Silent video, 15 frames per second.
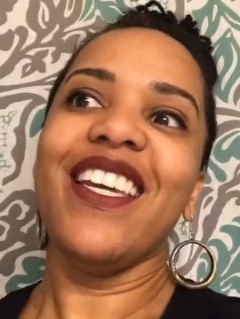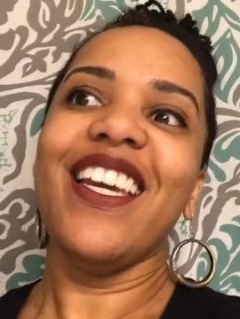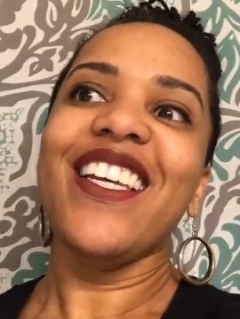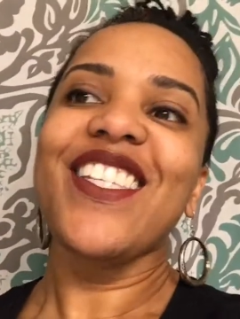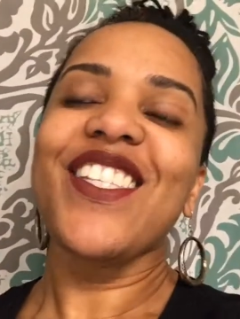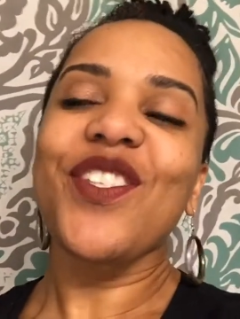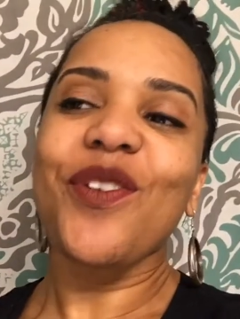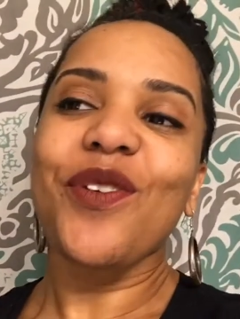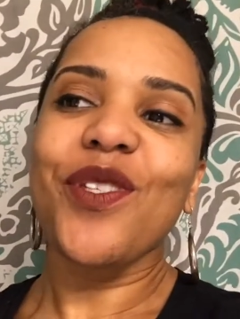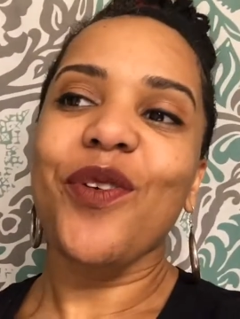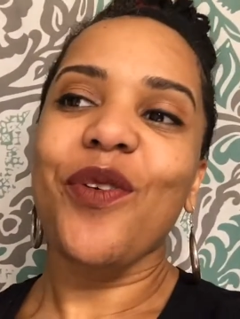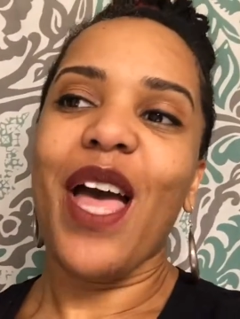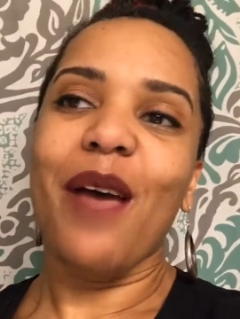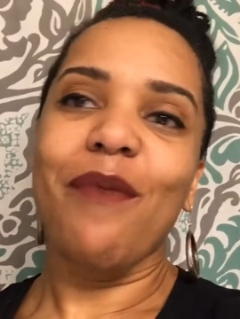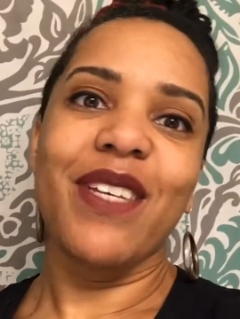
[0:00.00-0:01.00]
so, so
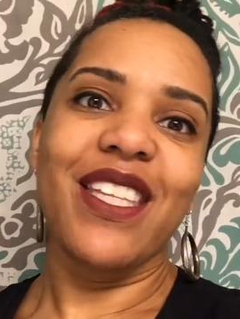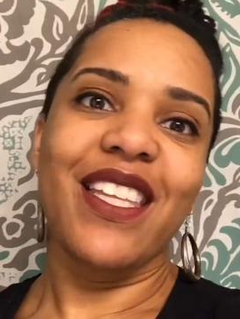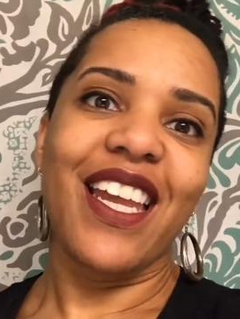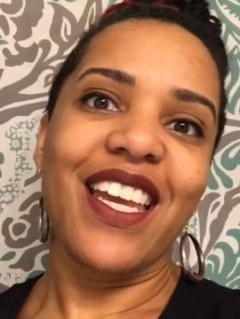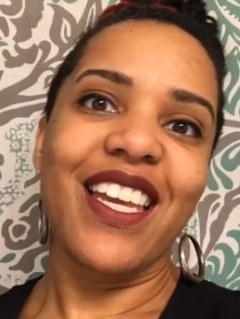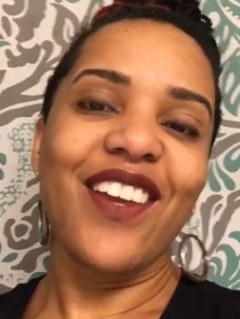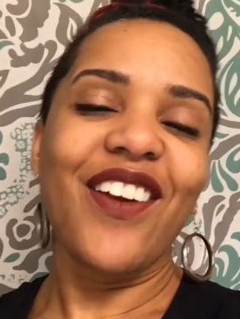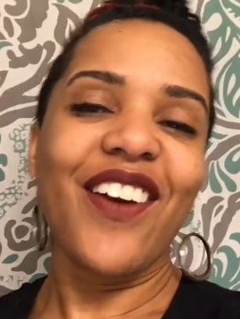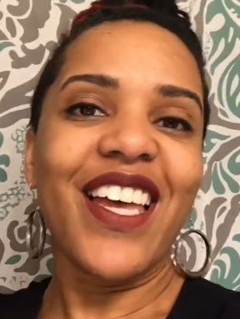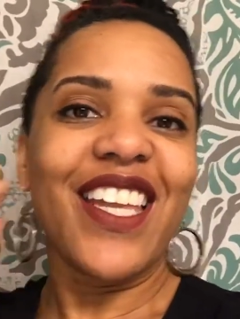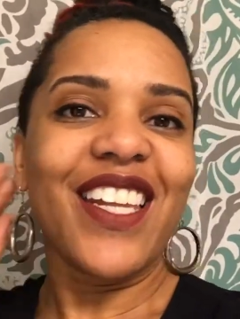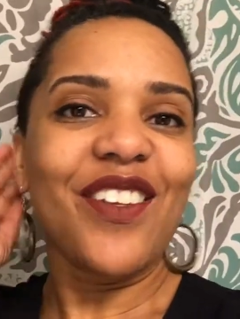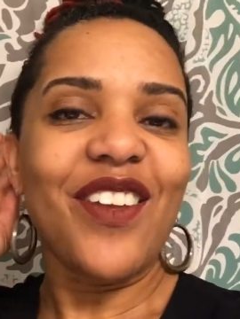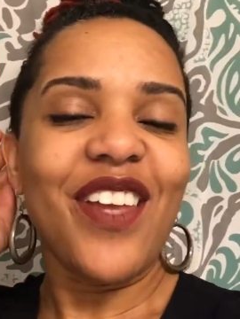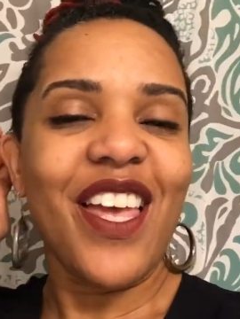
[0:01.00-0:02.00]
happy that I can go ahead
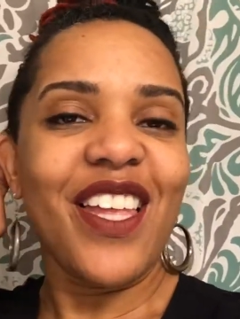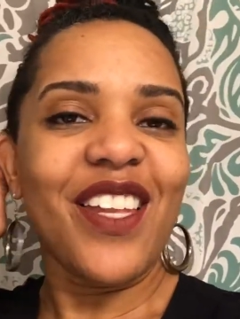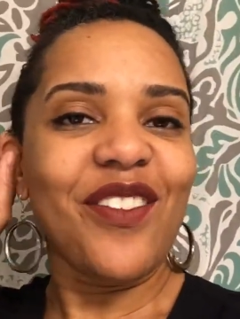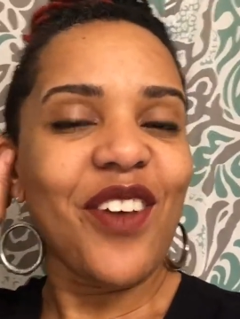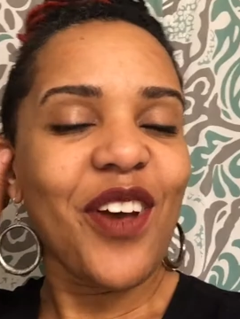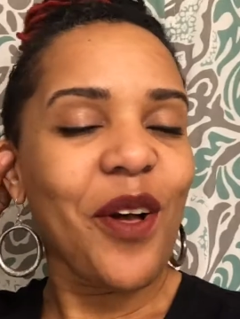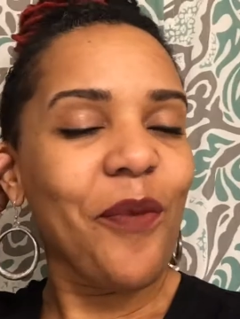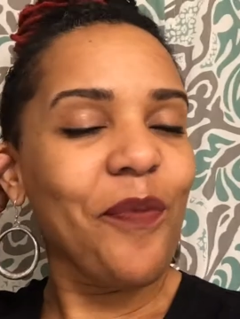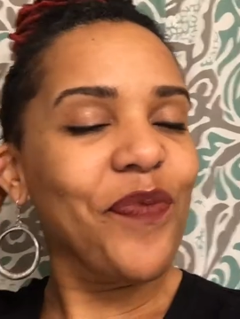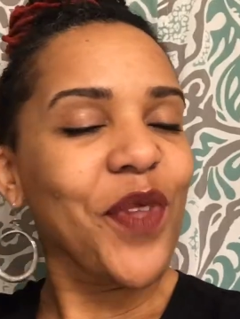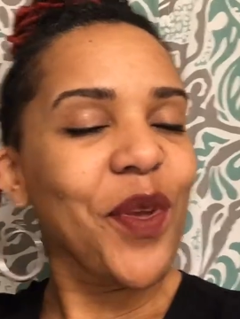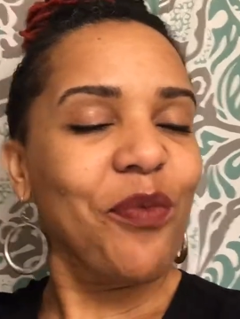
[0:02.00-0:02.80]
and, and um,